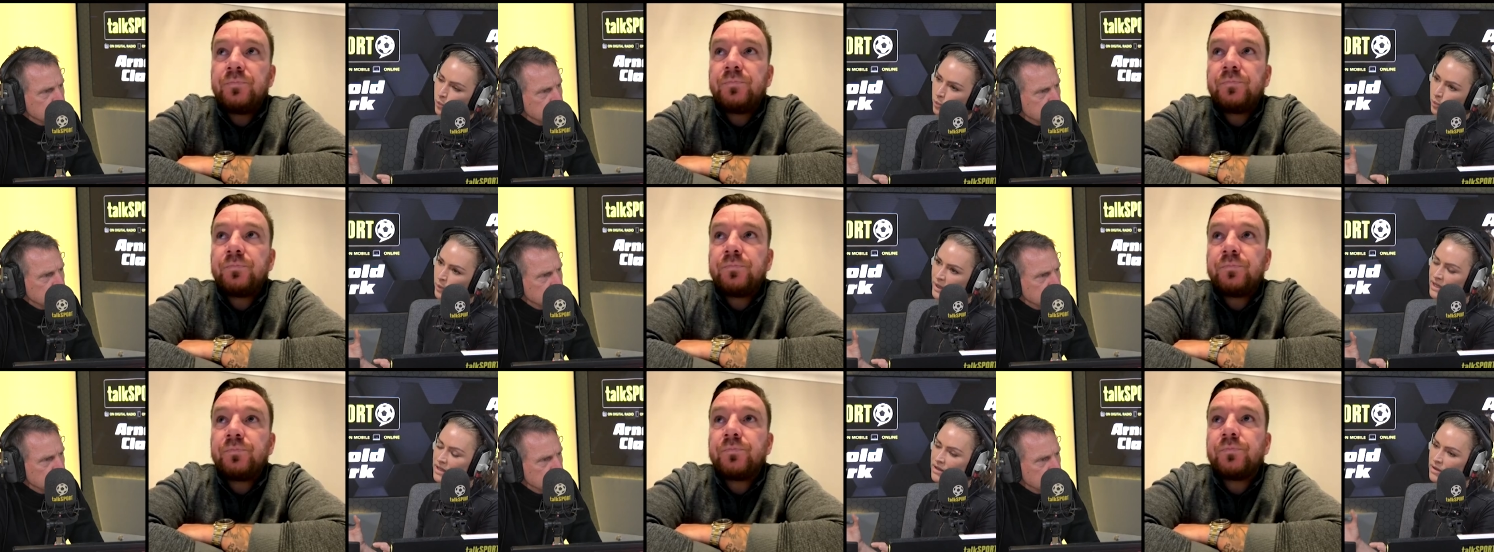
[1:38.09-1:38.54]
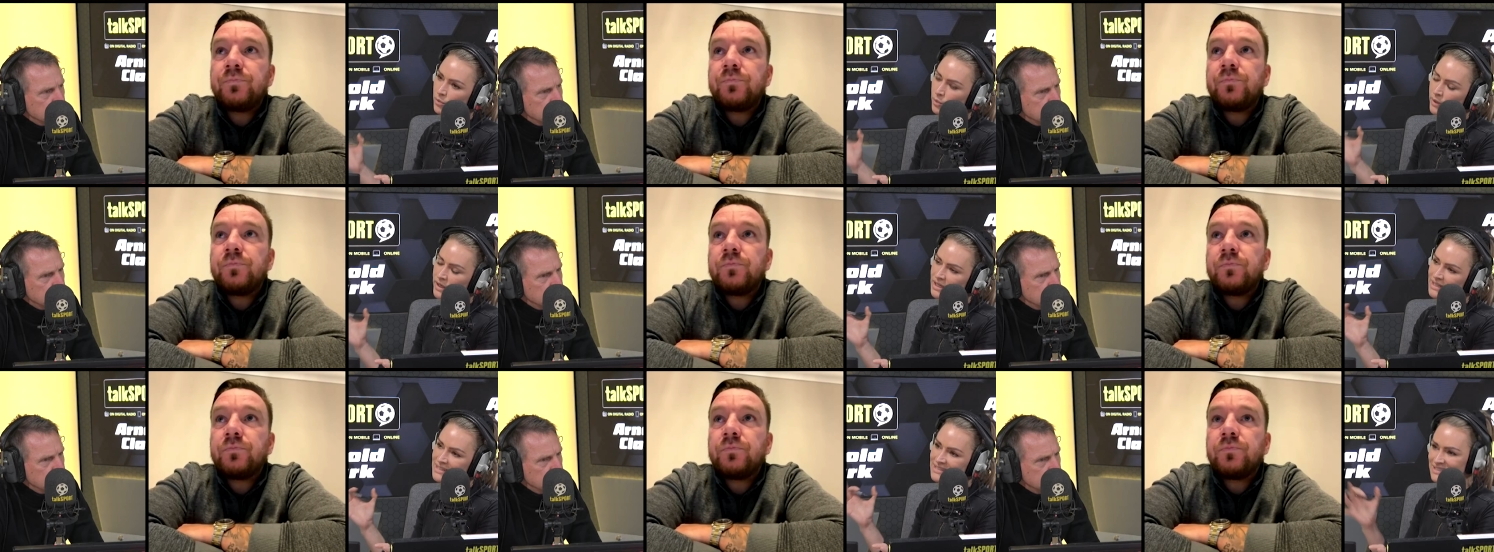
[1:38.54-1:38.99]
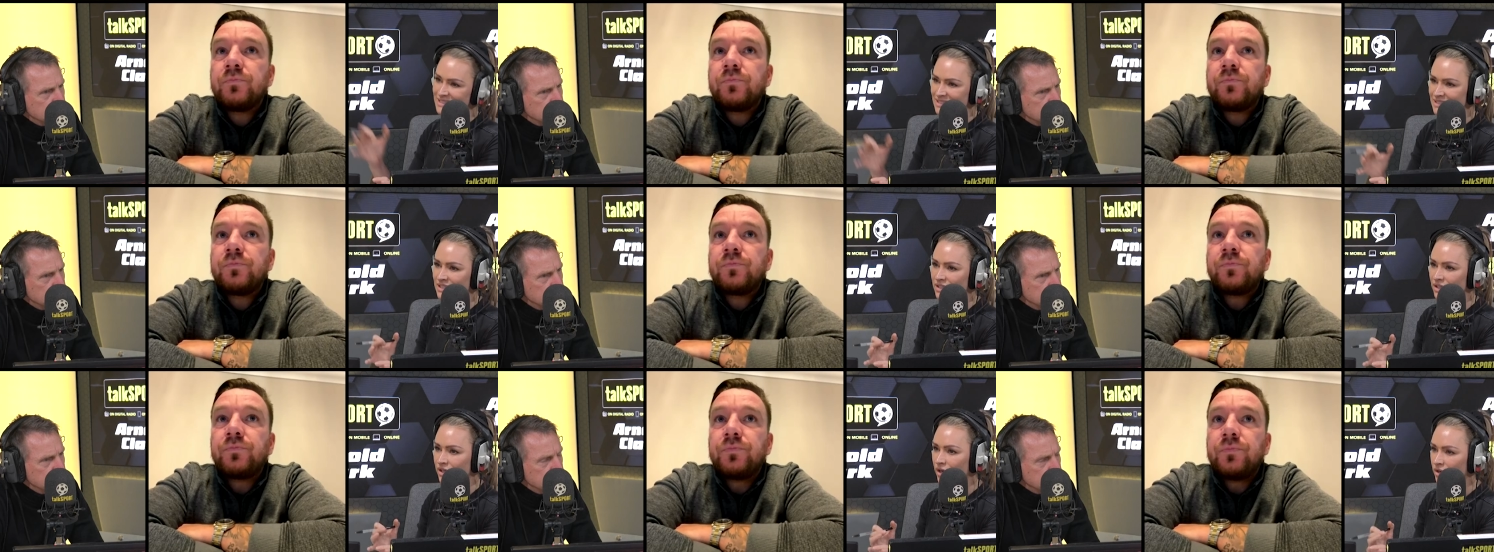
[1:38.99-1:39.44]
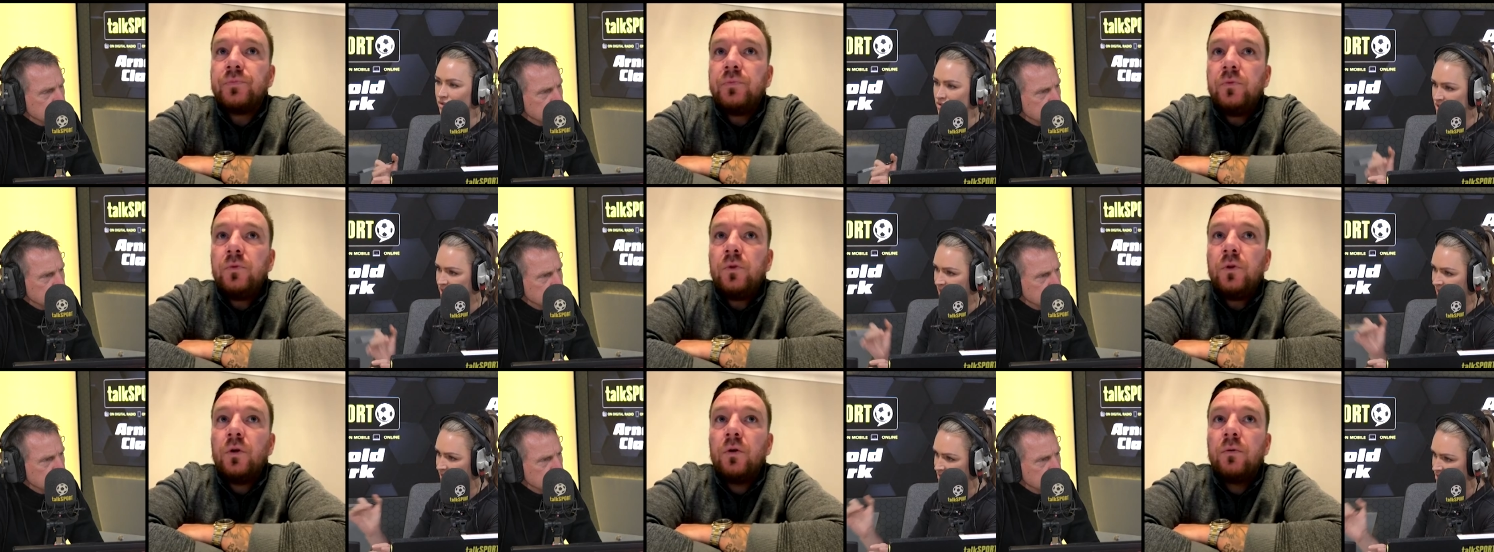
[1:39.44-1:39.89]
Speaker 1: when an assistant
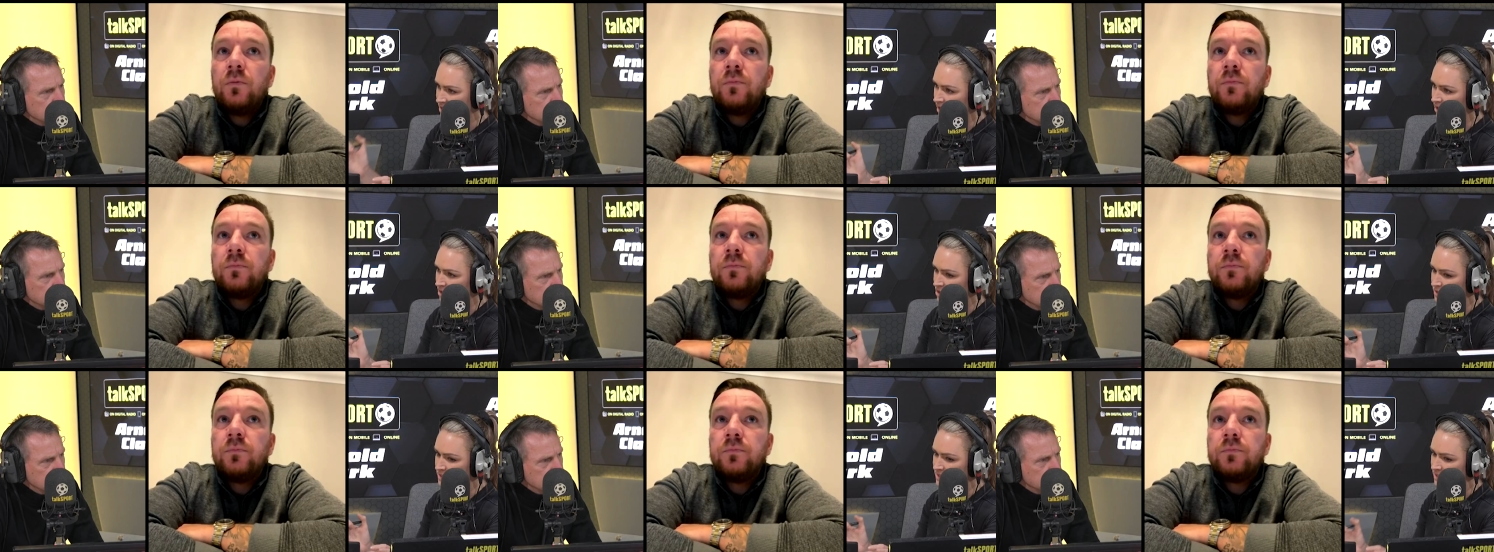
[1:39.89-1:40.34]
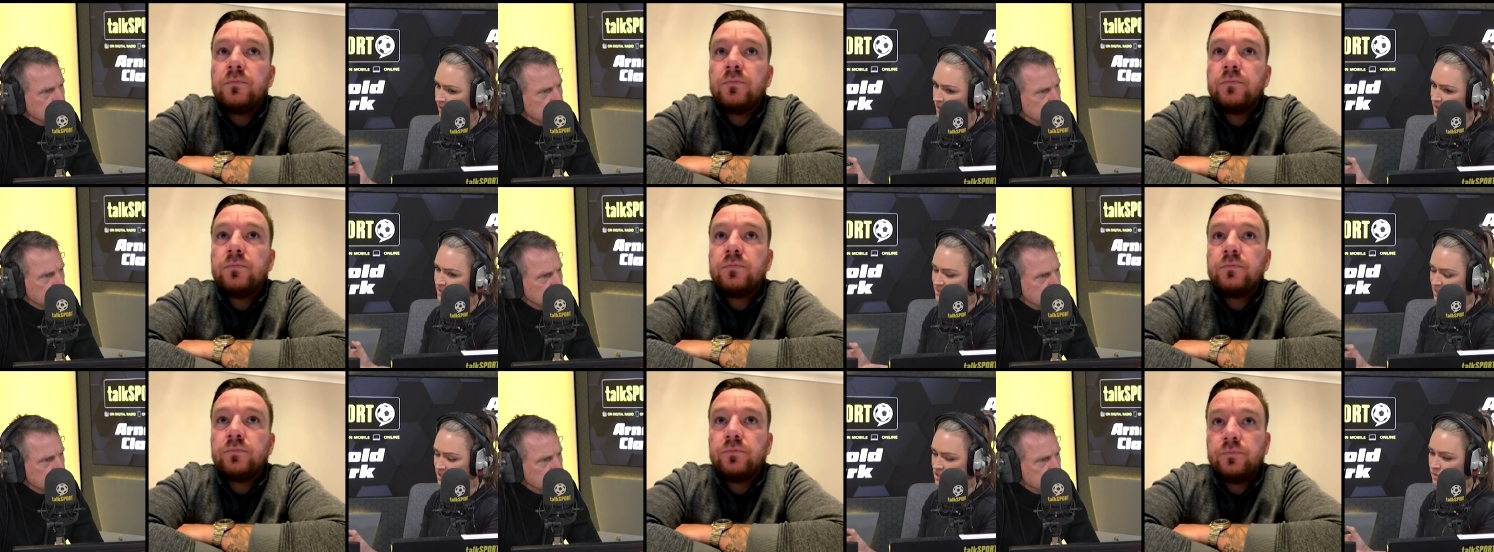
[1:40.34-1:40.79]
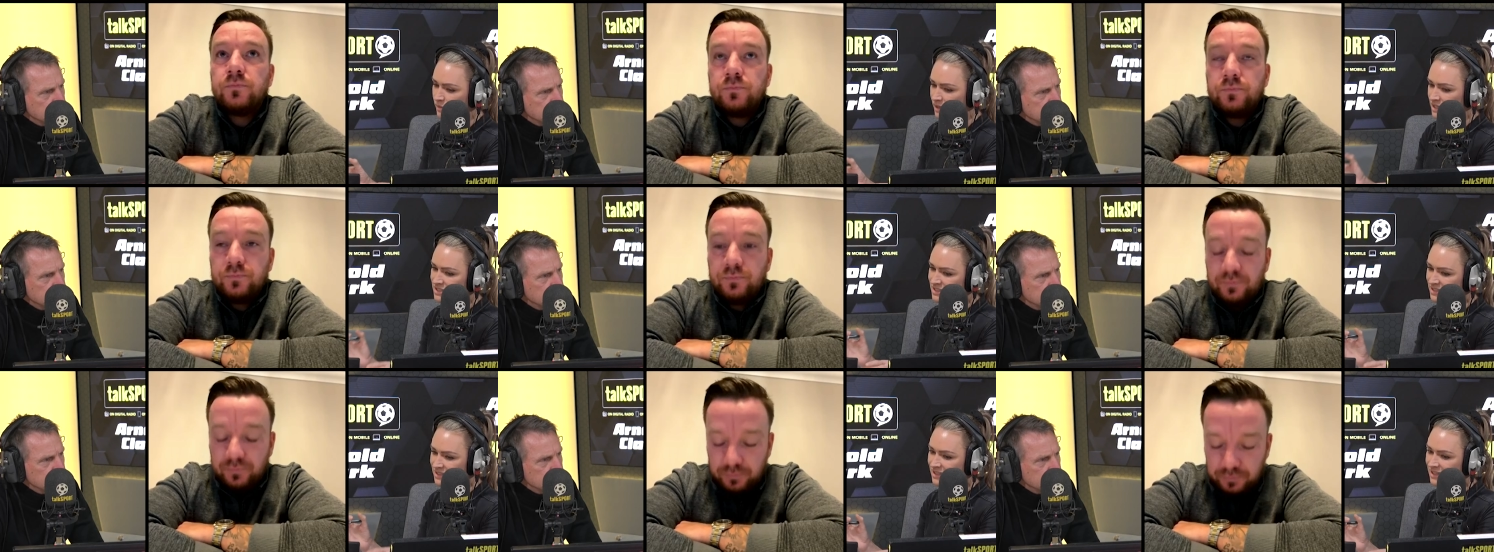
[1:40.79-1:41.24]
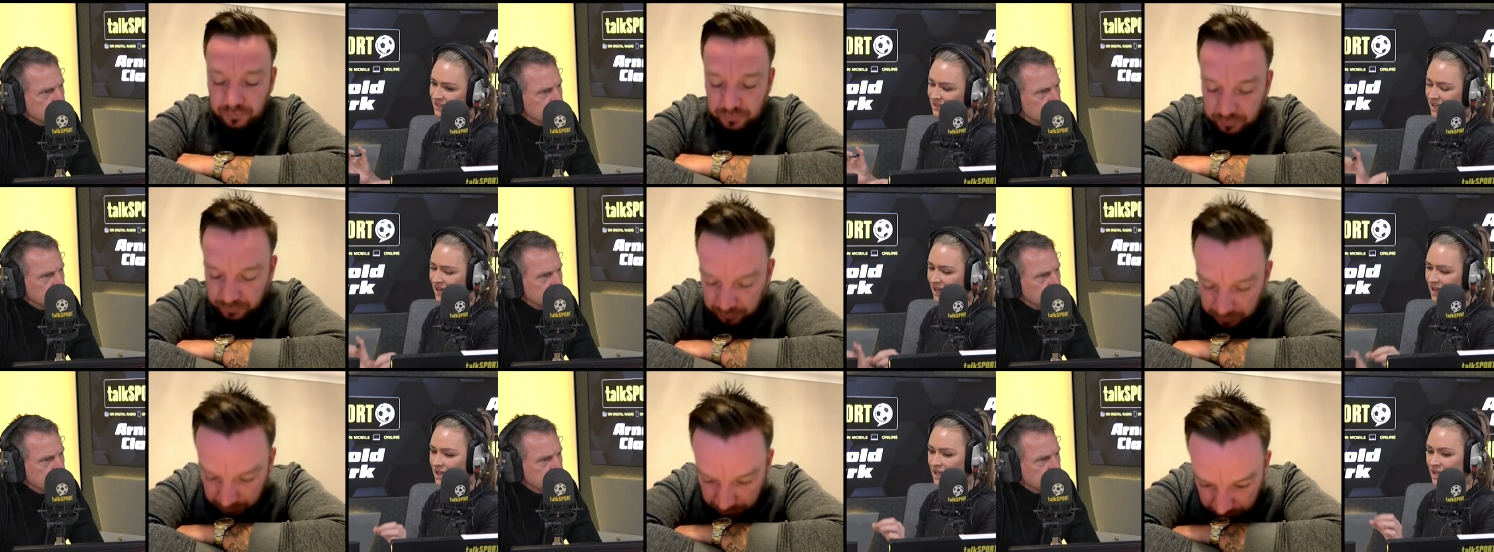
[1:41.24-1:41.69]
coach takes charge in a situation like
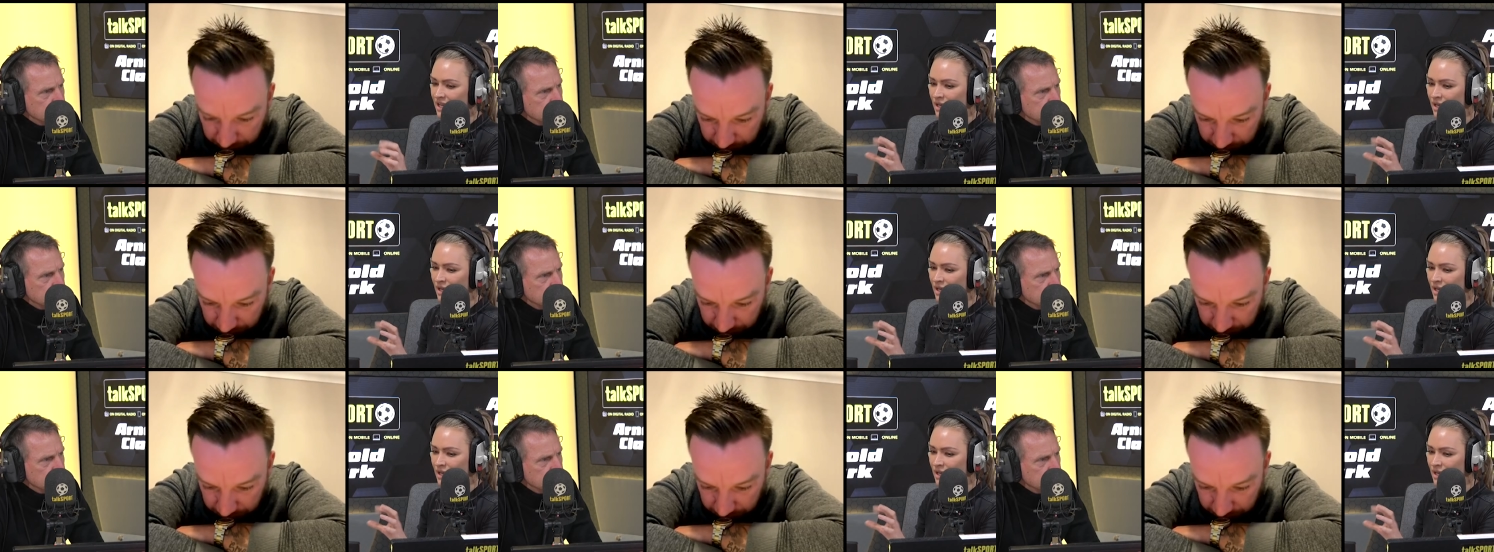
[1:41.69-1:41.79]
that,